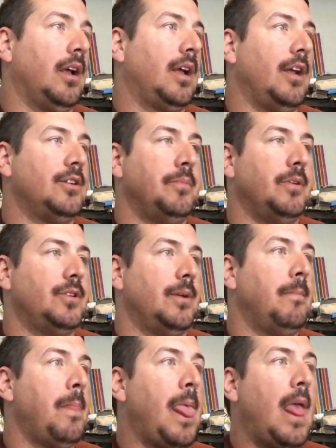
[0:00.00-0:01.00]

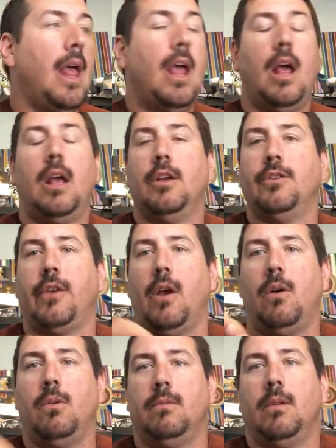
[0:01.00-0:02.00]
contribution.
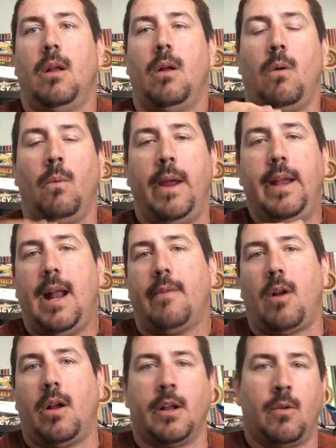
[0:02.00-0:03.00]
So we
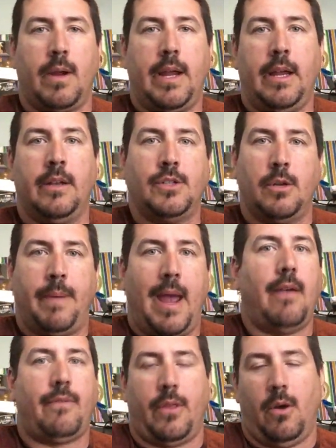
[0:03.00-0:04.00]
never agreed to
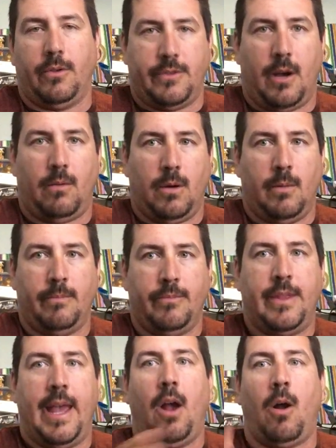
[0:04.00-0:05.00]
pay for the hotel room.
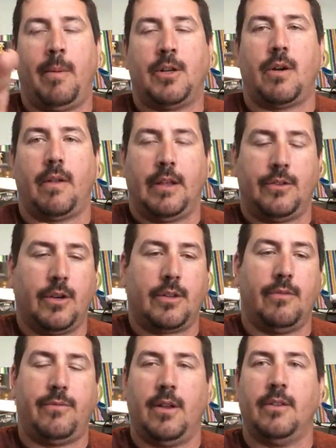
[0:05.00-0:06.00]
They arbitrarily
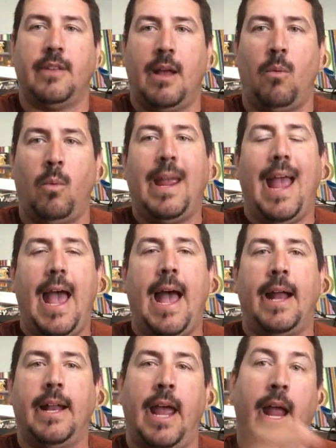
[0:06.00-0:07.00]
took the funds that we
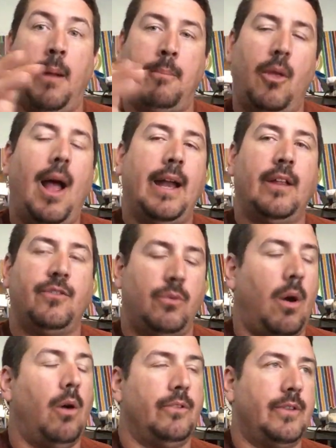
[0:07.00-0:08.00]
had and applied it
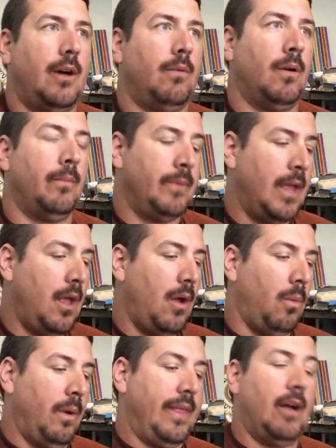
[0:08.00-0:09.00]
to a hotel room
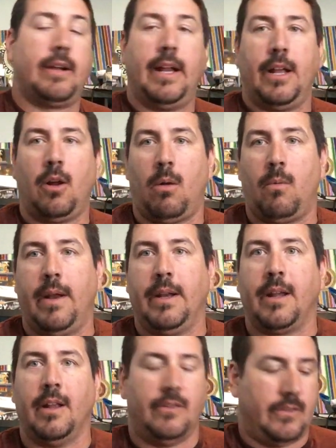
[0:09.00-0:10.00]
without getting our
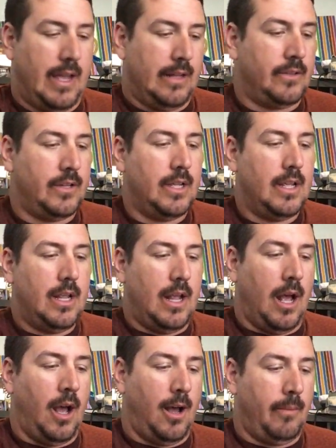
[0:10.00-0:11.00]
written consent.
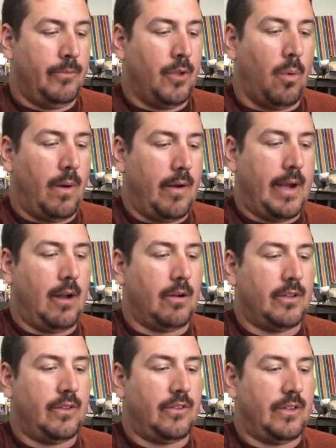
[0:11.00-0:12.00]
Nowhere in
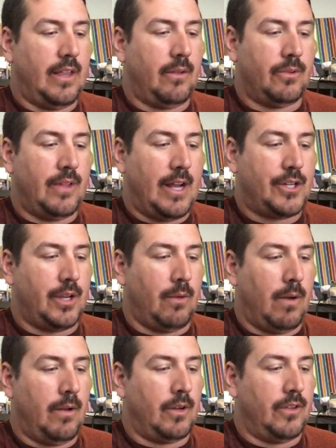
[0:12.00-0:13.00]
here does it say there was actually
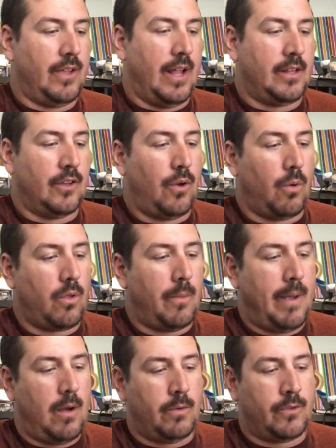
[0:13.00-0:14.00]
written consent. The total
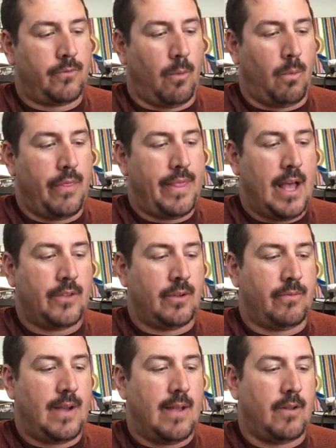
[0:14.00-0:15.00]
amount was for
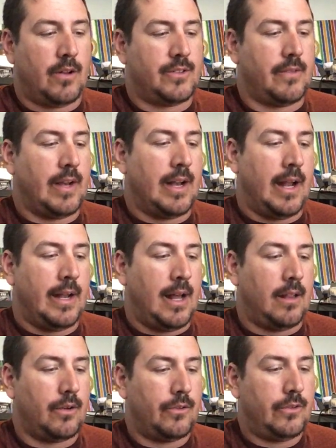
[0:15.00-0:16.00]

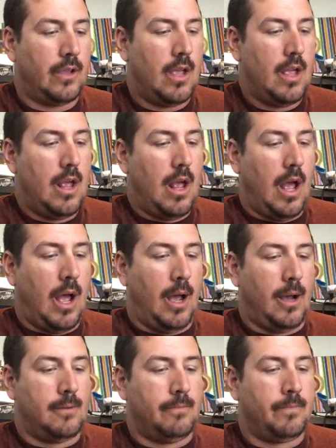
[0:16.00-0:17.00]

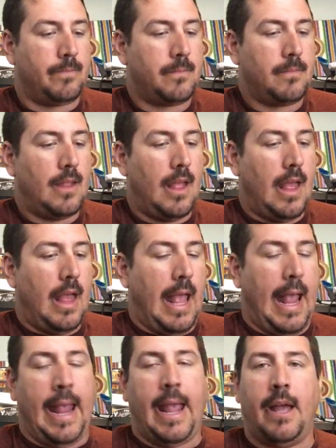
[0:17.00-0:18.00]
$1,579.
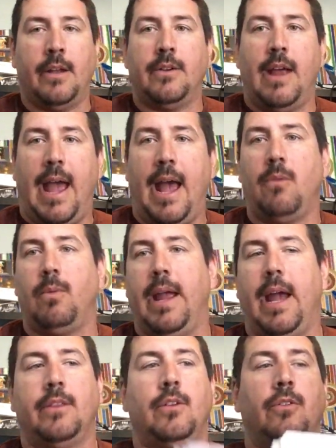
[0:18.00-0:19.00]
And had we
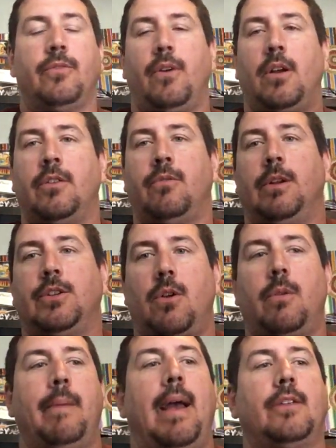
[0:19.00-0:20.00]
had those funds
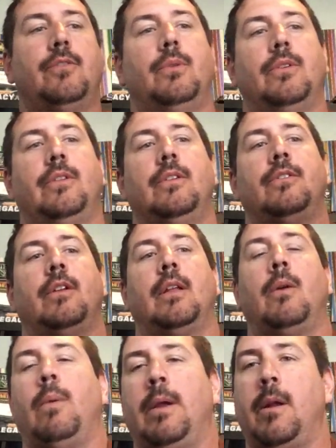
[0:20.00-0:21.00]
returned back to us
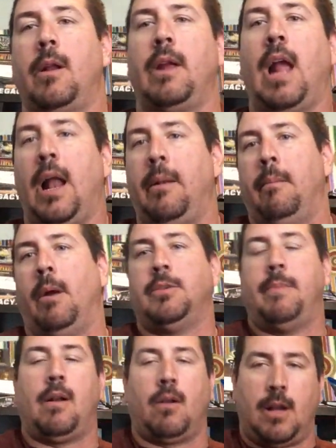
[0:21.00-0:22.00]
instantly, we could have gotten
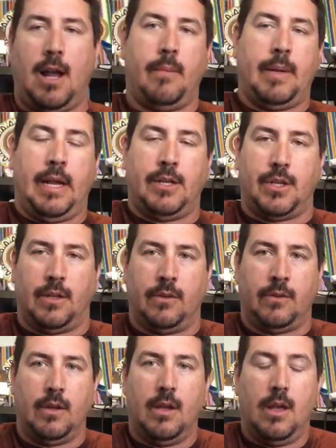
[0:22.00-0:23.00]
much better
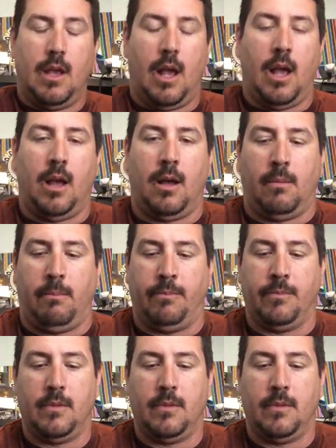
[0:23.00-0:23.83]
accommodations for